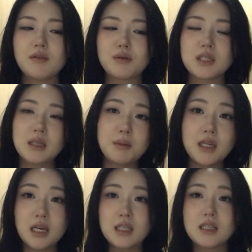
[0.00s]
for
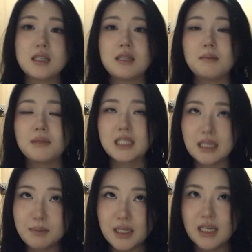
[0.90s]

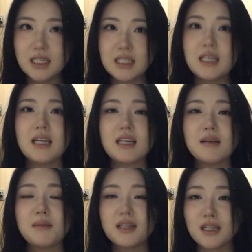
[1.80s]
CPTSD
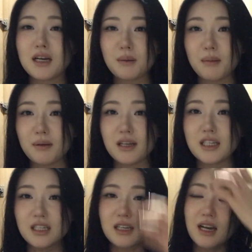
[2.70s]
in military
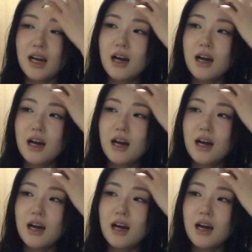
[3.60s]
population.